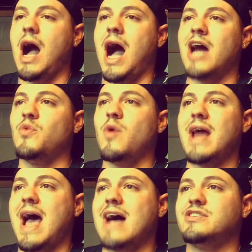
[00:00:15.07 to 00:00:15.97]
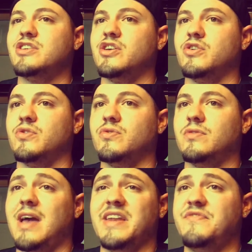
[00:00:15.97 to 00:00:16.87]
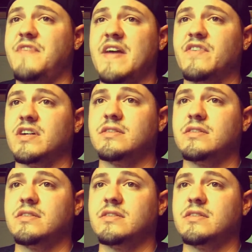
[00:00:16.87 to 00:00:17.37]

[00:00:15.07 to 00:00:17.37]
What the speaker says: I don't want to ask you any favors,